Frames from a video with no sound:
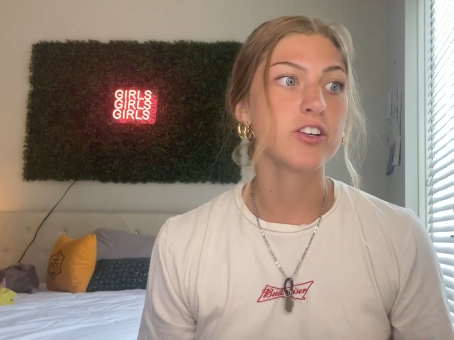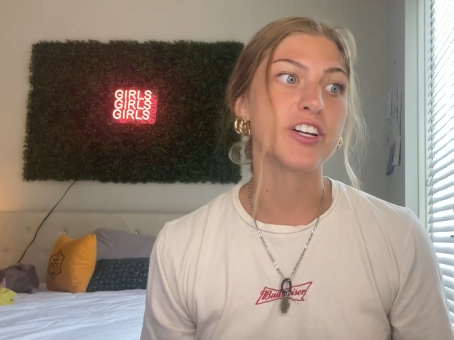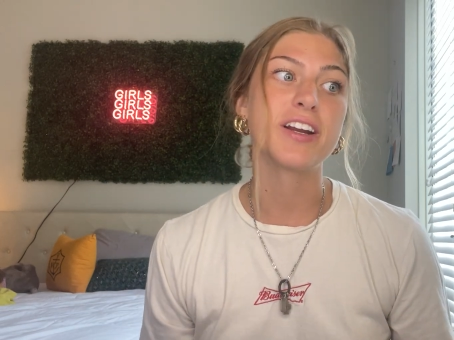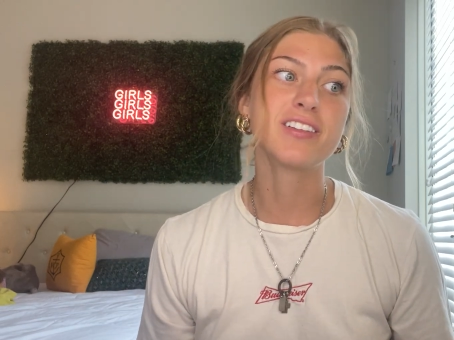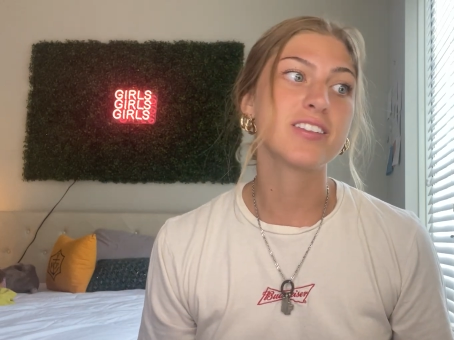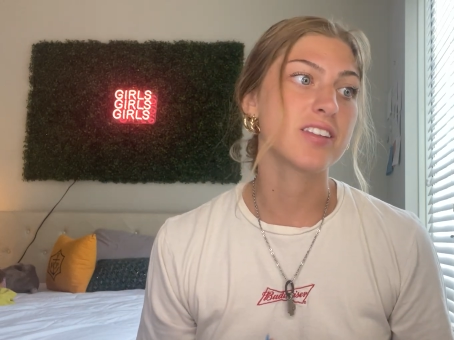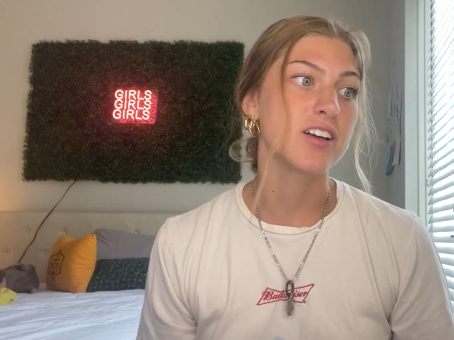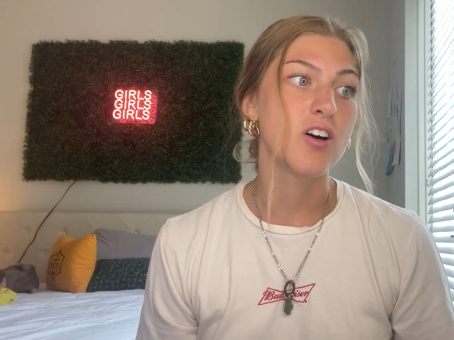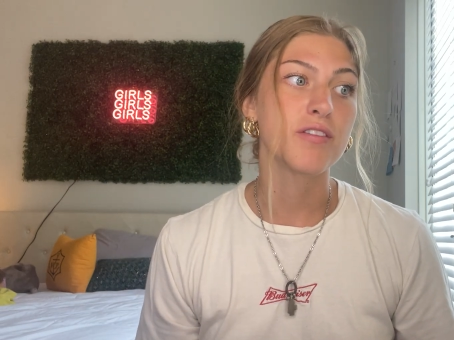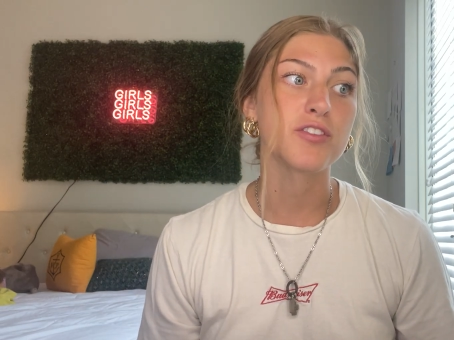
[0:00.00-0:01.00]
they're getting this
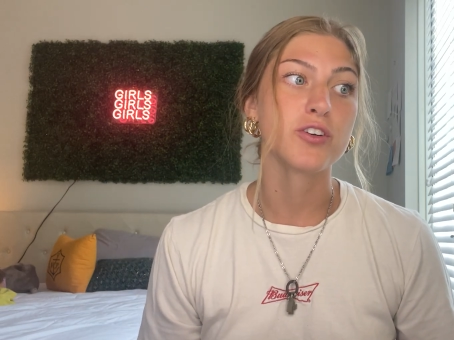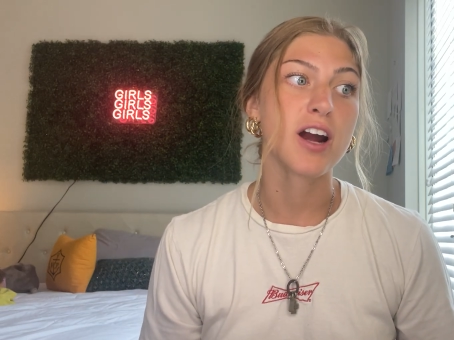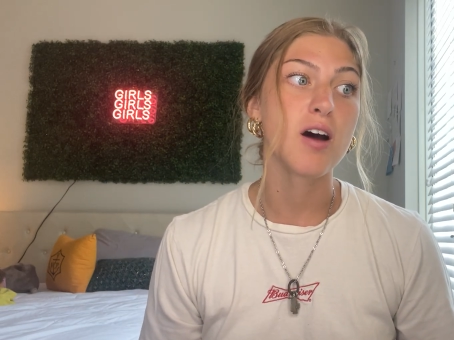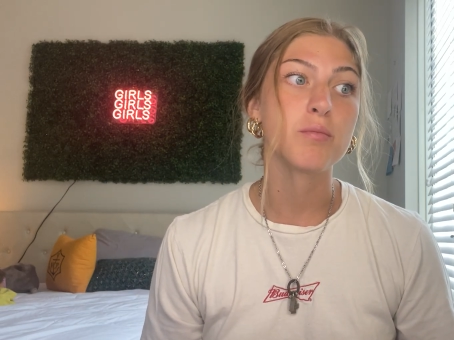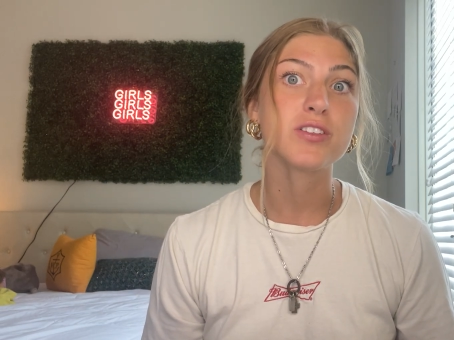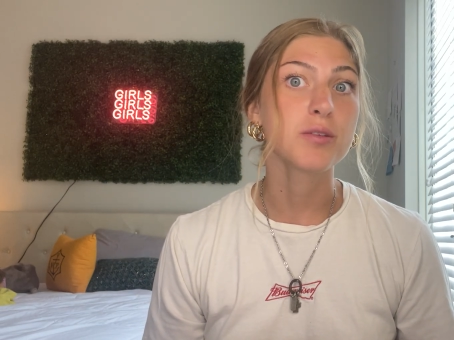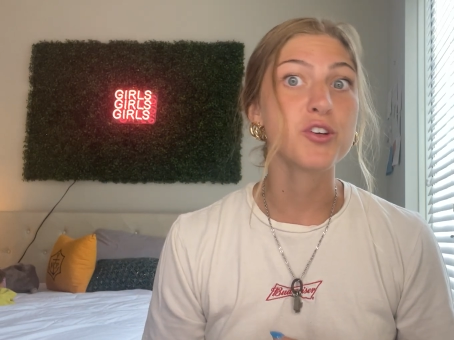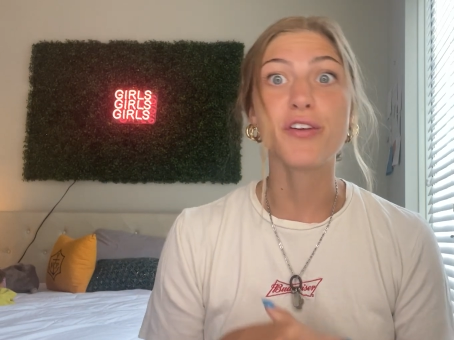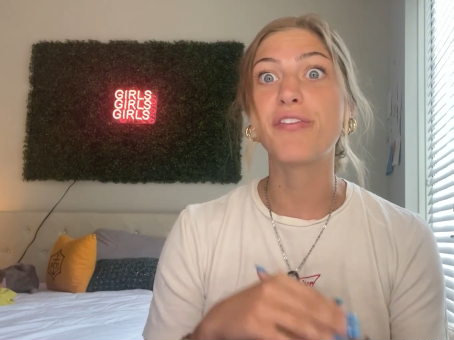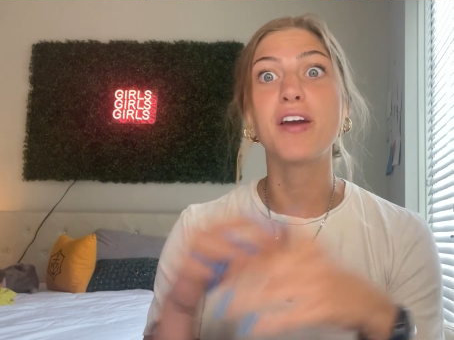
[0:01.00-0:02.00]
thing off the ground, but some of
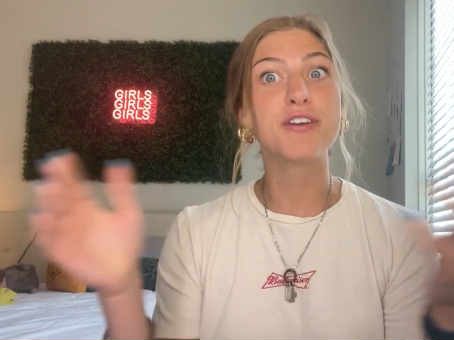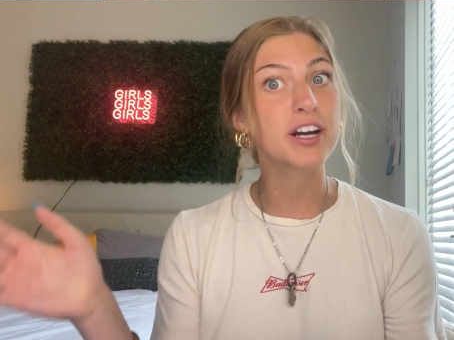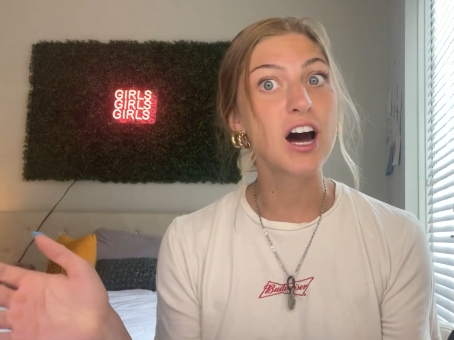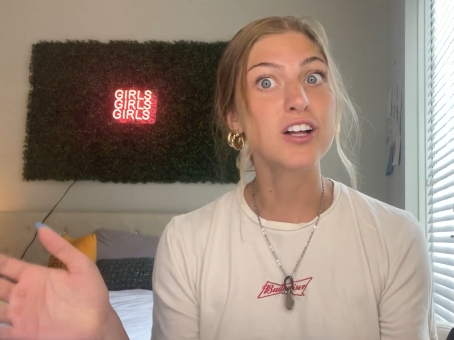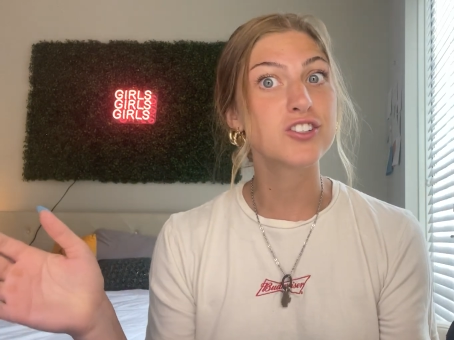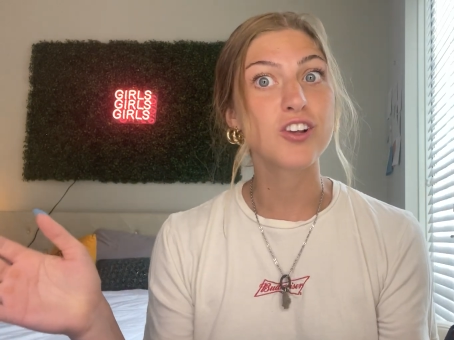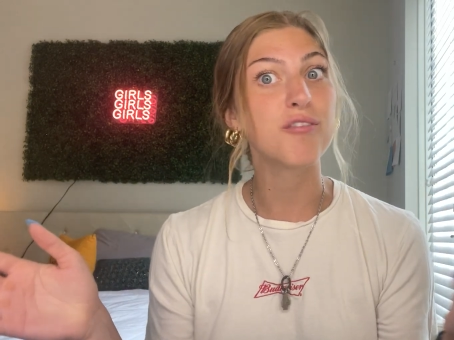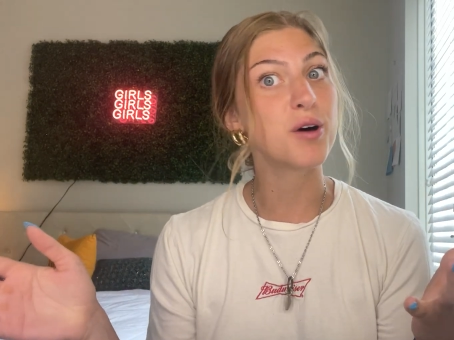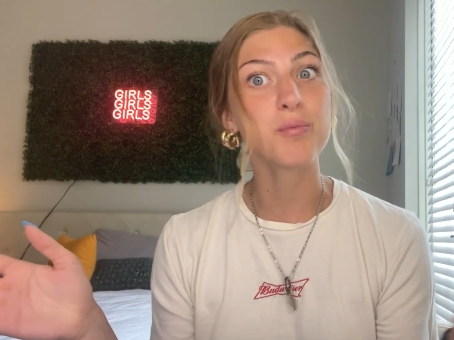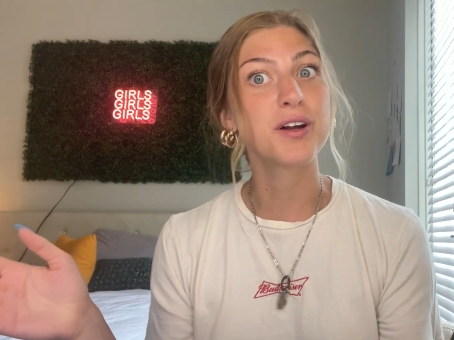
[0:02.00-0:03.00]
your favorite college
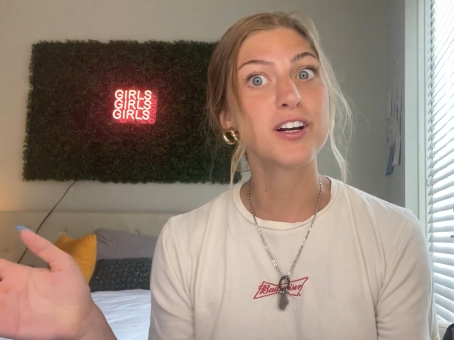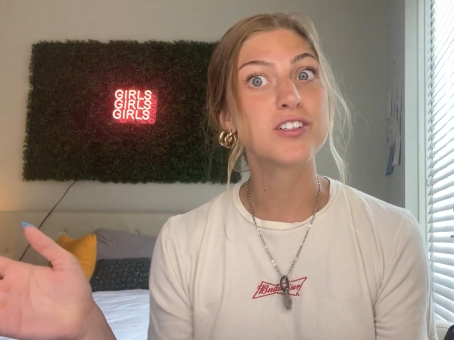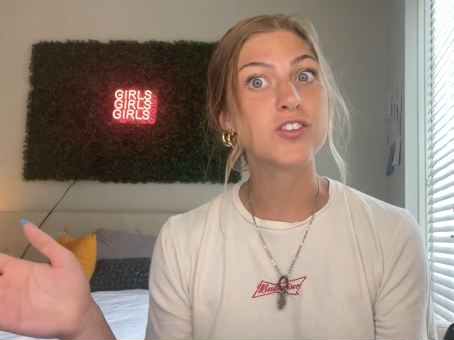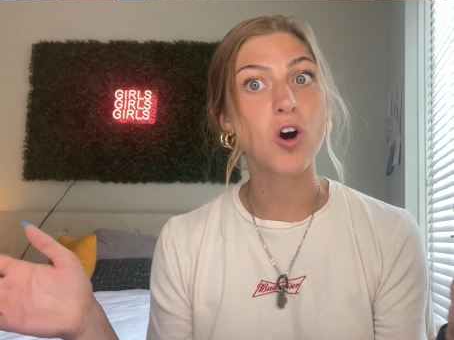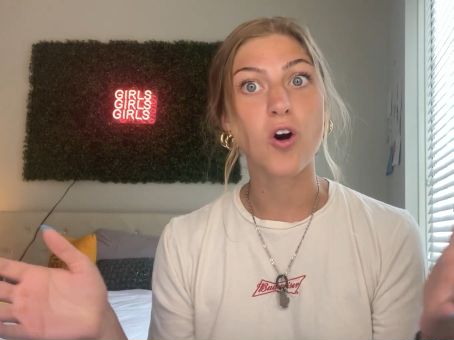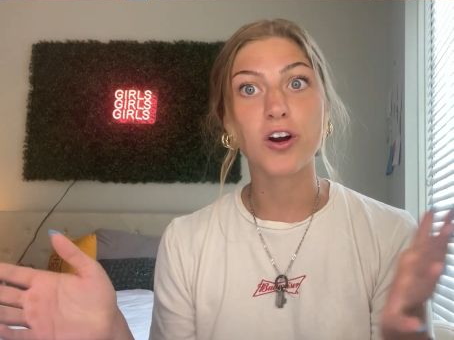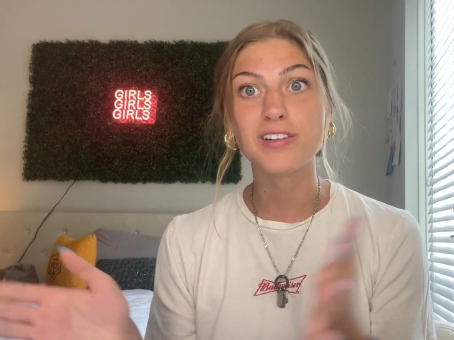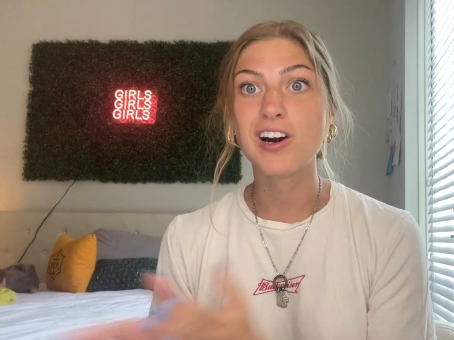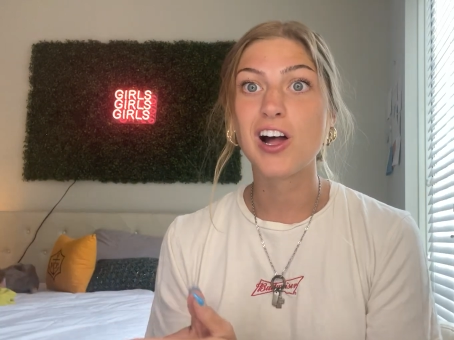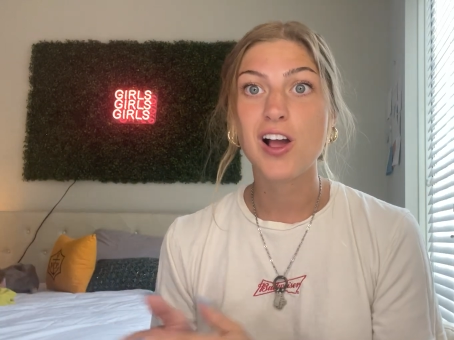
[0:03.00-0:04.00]
softball players
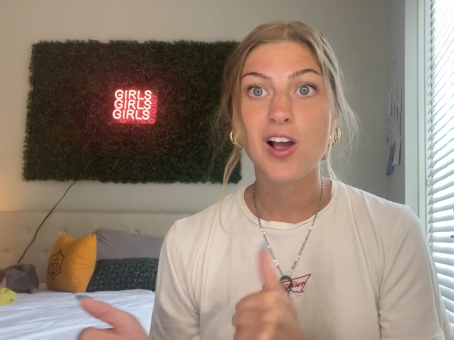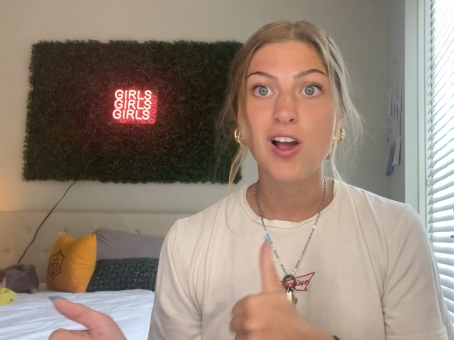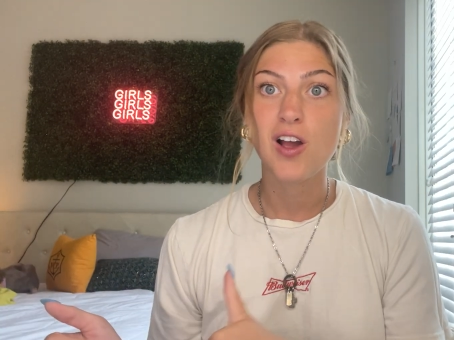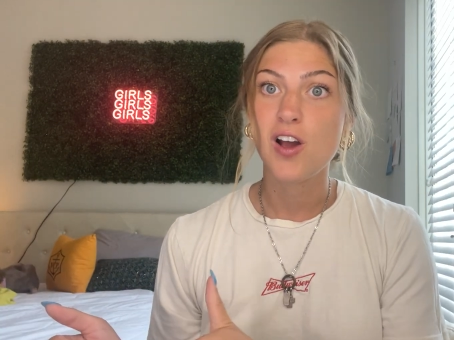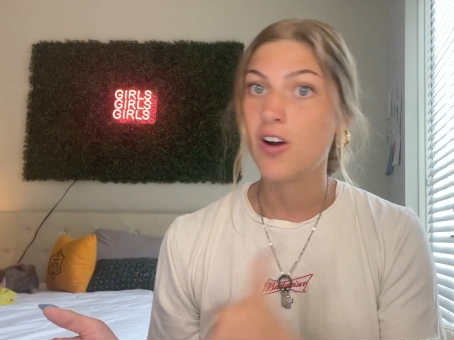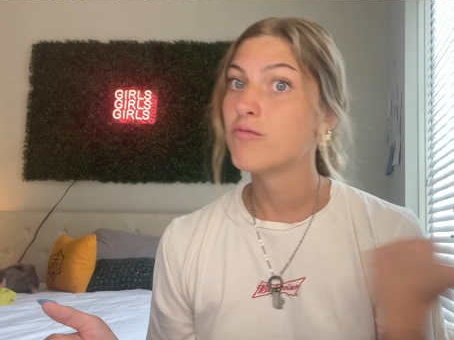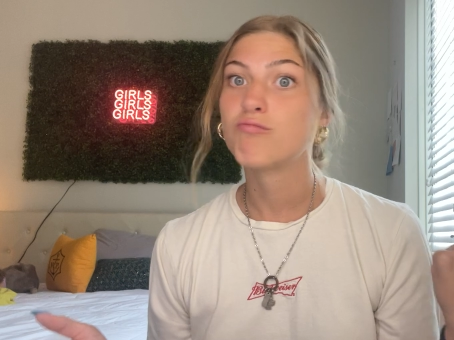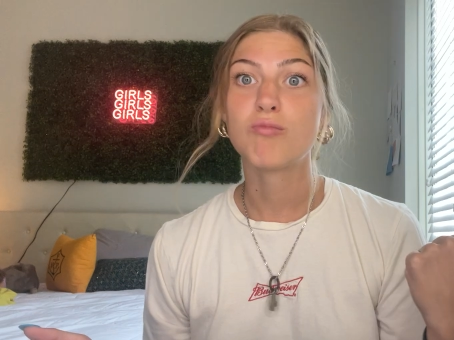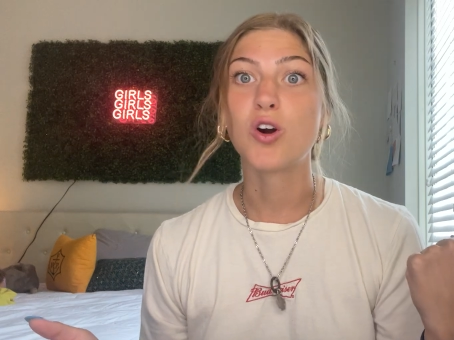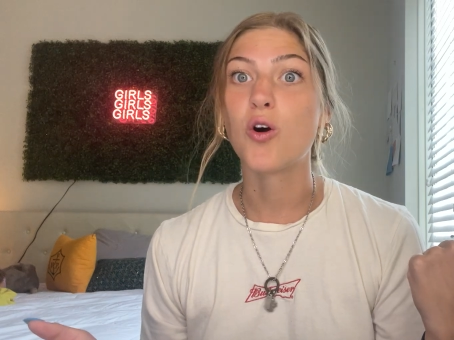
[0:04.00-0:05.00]
are
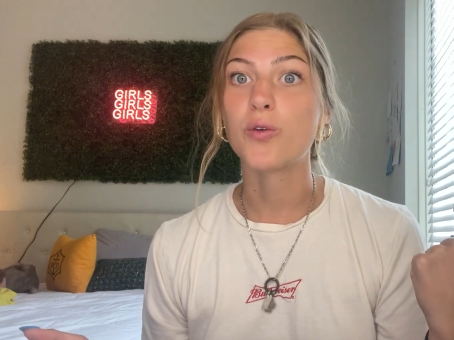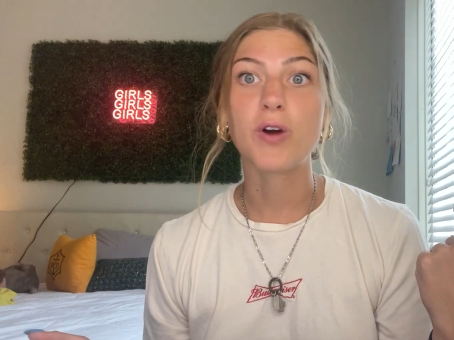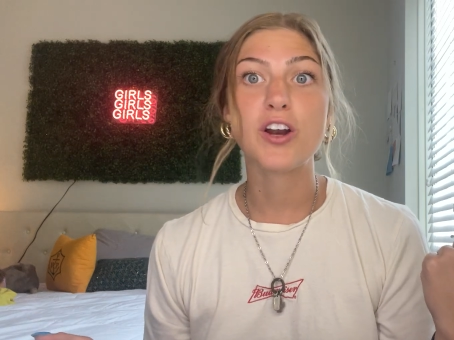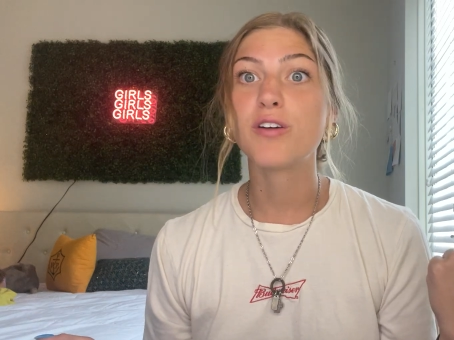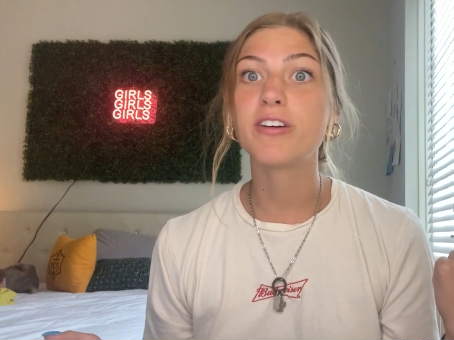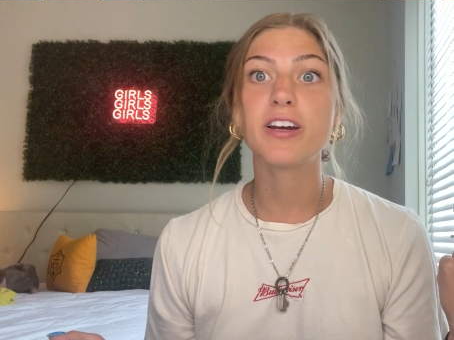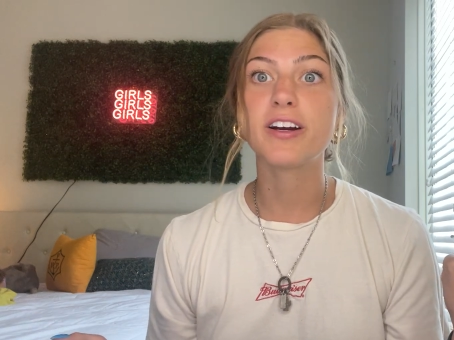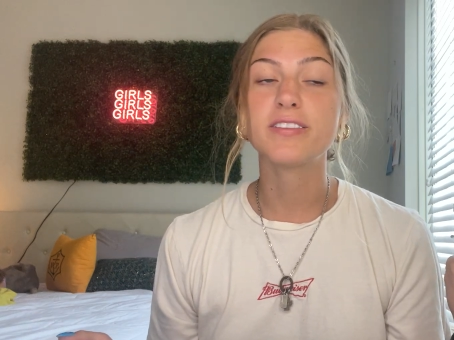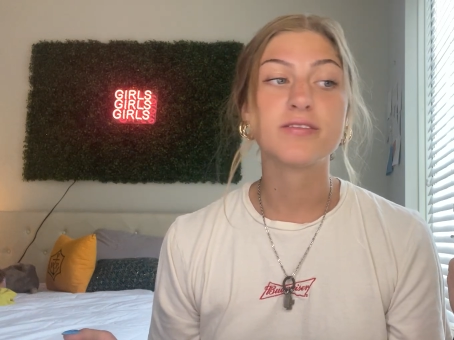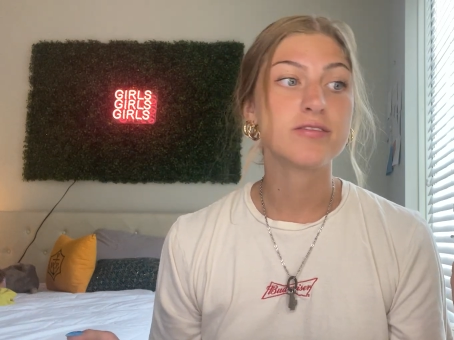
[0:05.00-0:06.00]
going right over
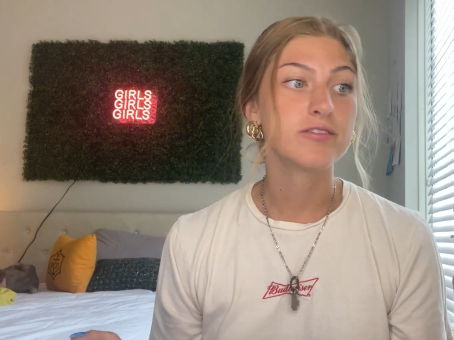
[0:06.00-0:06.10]
there.